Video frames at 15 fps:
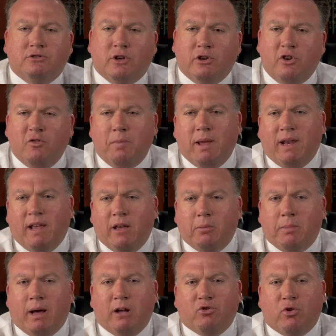So, you've been
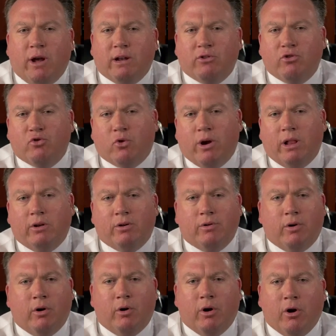hit by a tractor
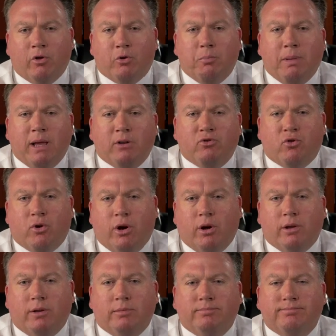trailer or other big
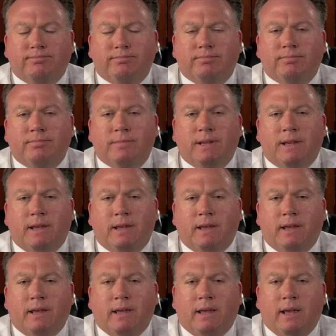truck.
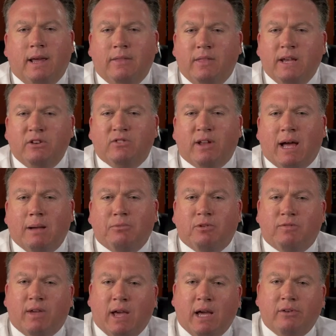In these
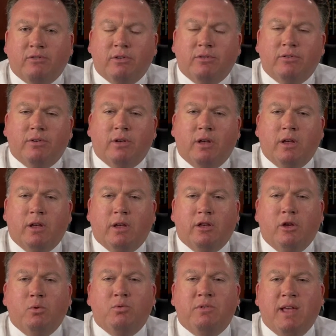types of cases,
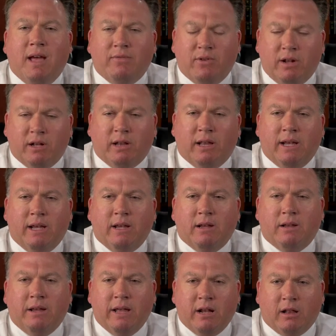you definitely
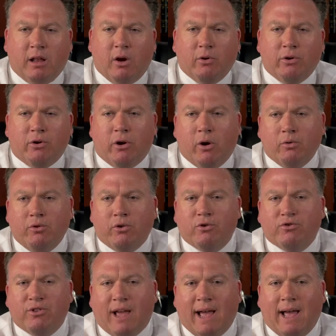need a lawyer on
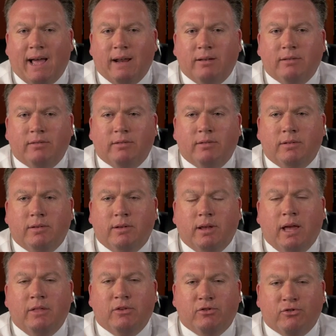your side,
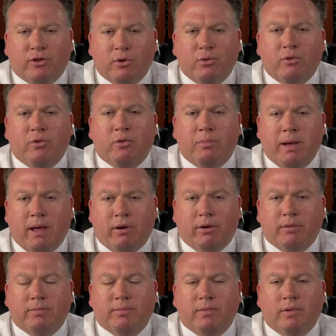and the sooner the
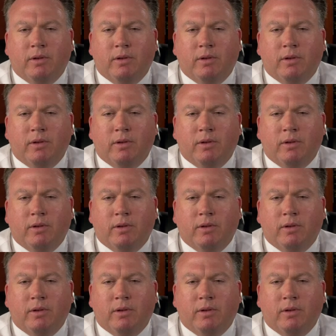better.